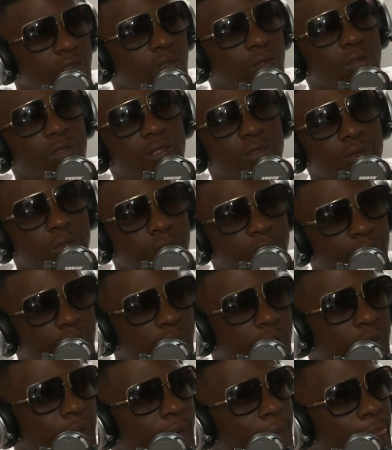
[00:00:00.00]
scores would
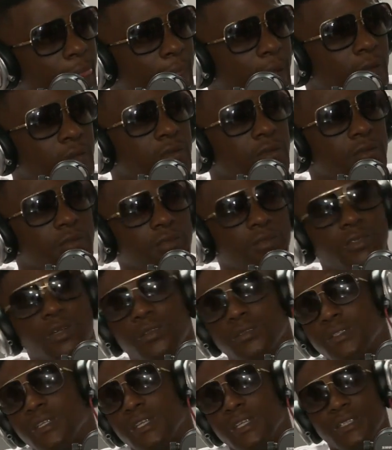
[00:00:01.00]
pull up. You
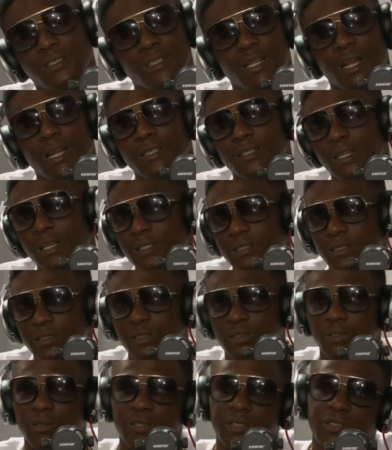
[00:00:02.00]
know, things like that,
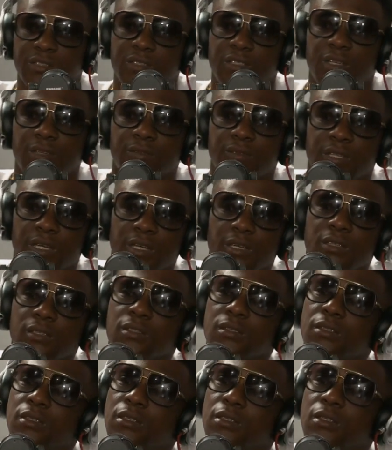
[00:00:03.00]
just doing stuff that
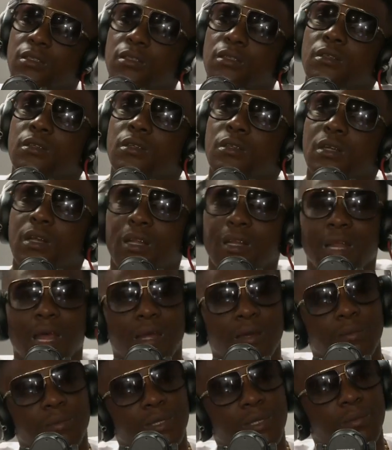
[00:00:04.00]
a
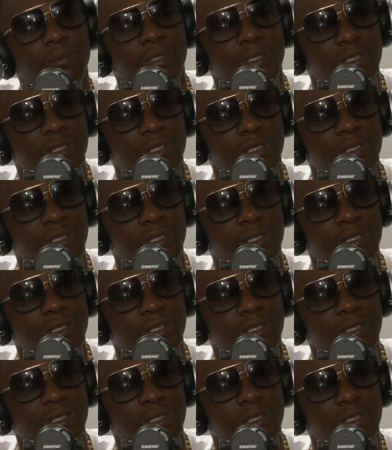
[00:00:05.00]
lot of people